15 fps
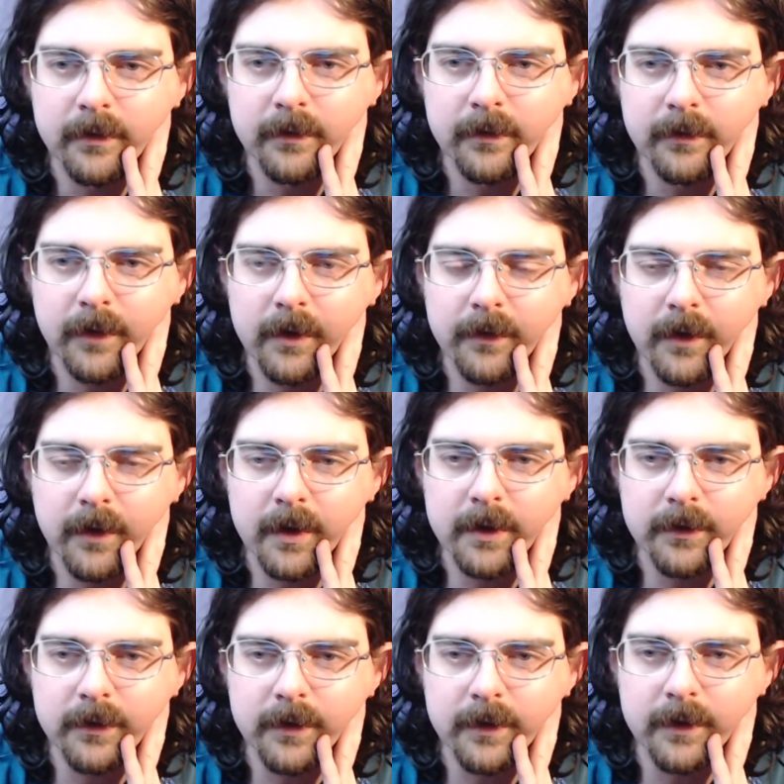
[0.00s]
Very, very
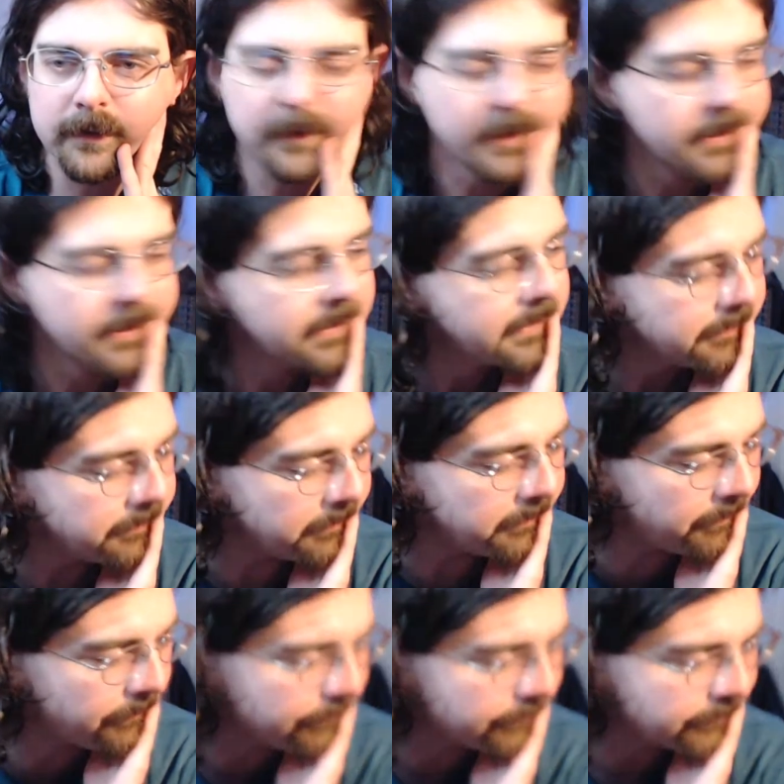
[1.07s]
interesting.
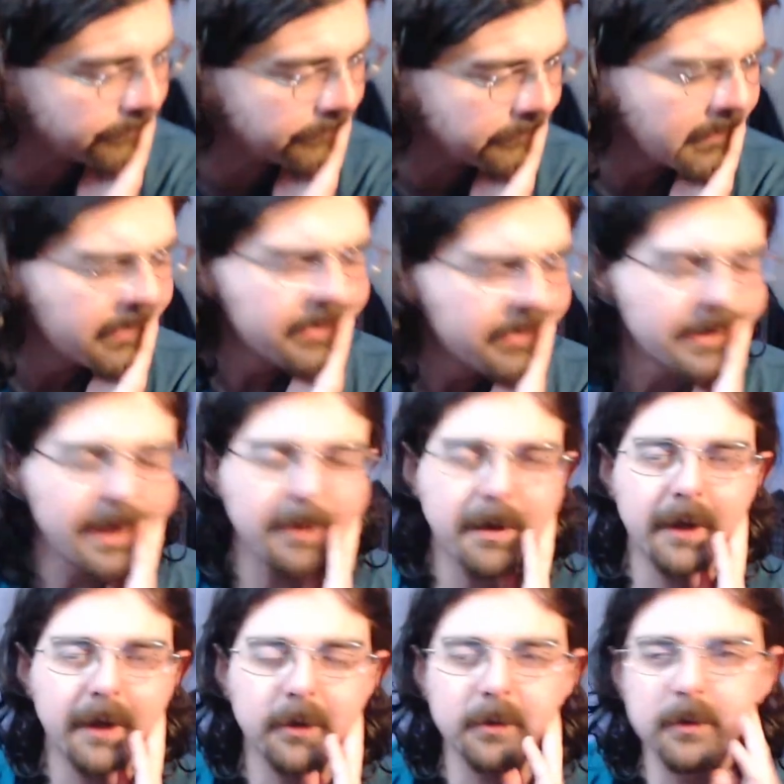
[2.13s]
Yeah,
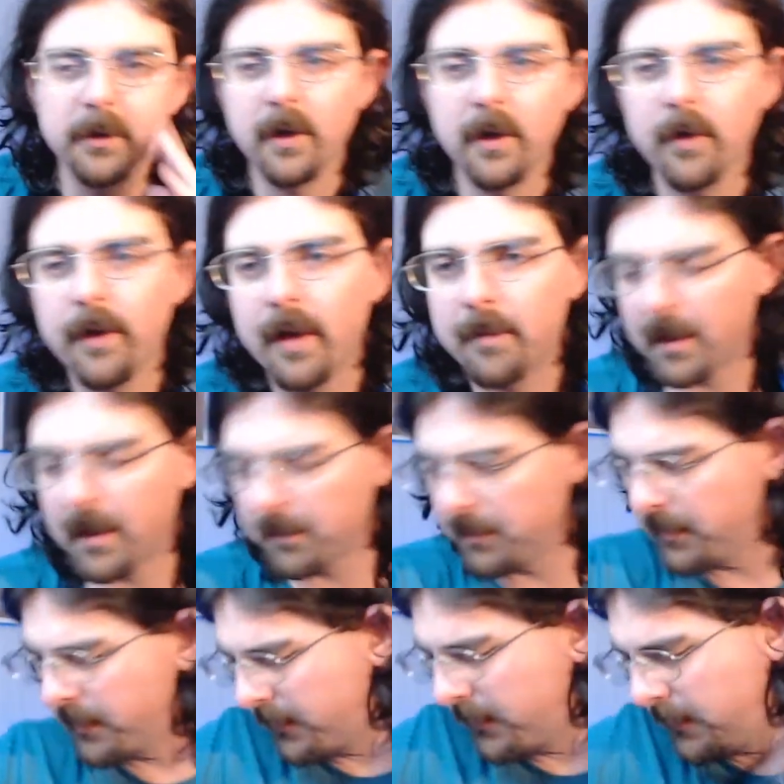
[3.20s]
I don't really know that Mac
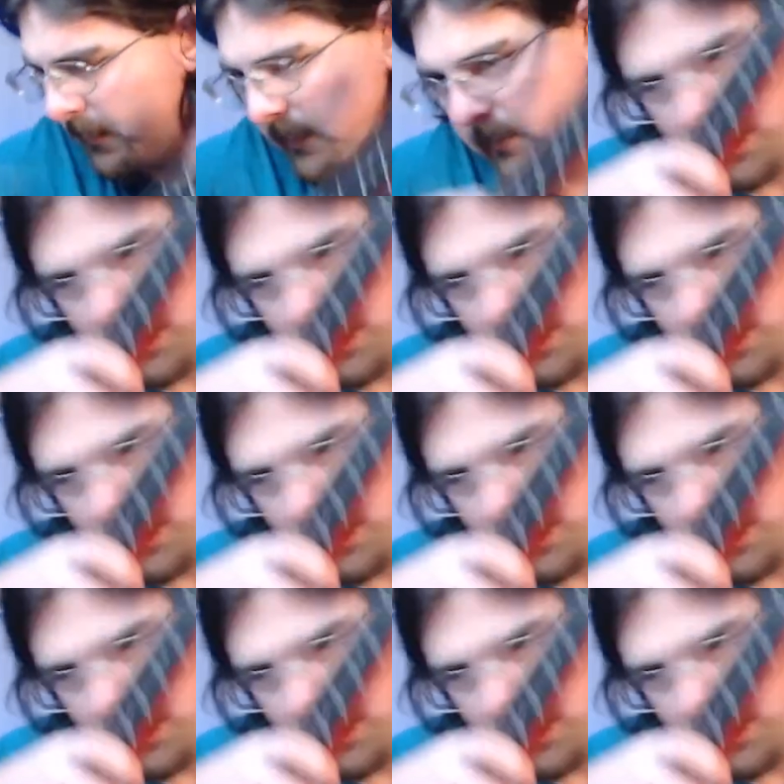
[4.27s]
Miller tune. What